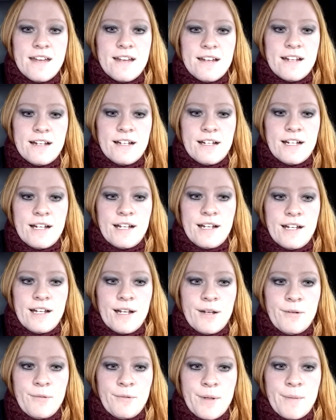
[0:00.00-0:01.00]

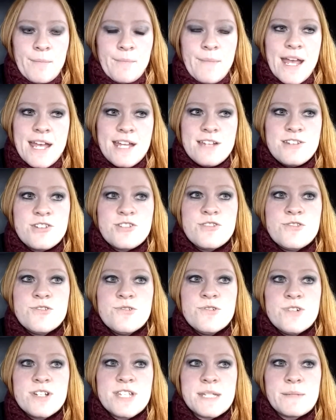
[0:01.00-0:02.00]
We may
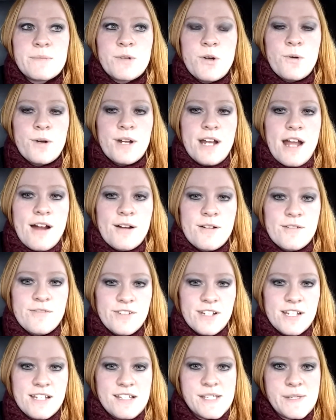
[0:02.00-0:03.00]
do some
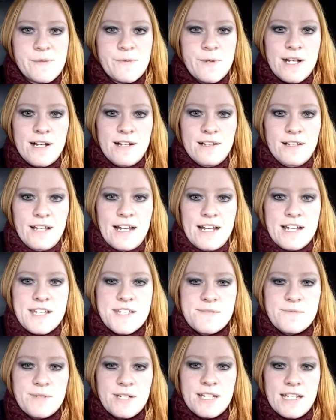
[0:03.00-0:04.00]
choreography as well
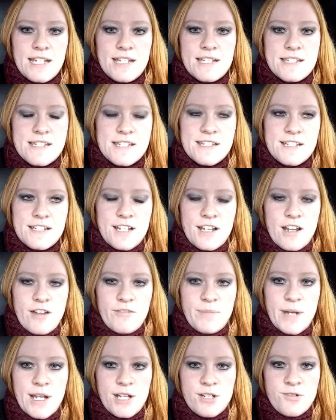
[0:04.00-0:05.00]
as we get
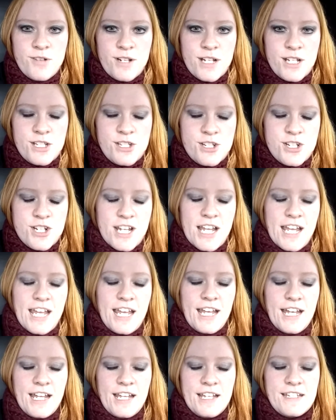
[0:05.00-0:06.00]
enough patronage
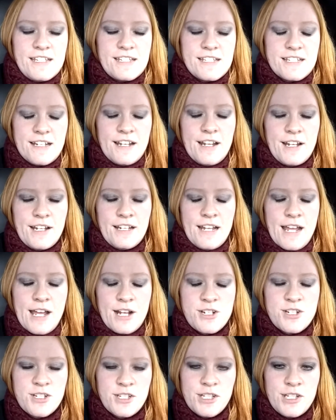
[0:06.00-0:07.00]
and I can
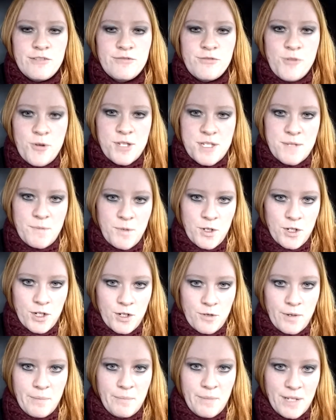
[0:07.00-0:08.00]
actually afford some good
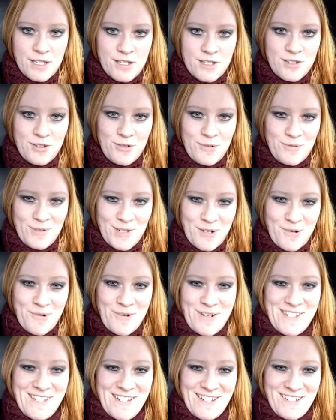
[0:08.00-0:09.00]
equipment to
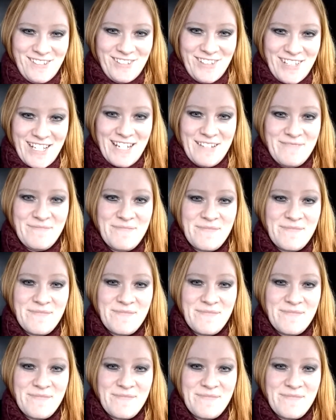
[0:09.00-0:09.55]
record such a thing.